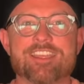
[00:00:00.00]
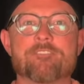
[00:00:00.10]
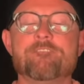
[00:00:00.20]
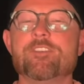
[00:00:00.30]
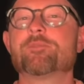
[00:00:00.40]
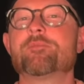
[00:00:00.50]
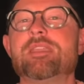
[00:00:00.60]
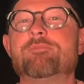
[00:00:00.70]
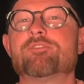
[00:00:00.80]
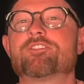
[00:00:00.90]
are filled with
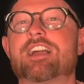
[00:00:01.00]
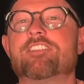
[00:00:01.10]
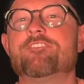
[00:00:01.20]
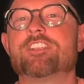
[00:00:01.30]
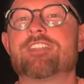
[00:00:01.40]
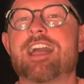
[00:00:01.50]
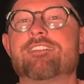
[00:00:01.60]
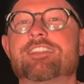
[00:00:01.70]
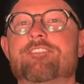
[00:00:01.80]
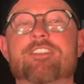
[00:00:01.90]
people trying to figure
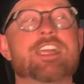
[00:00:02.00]
out if they're a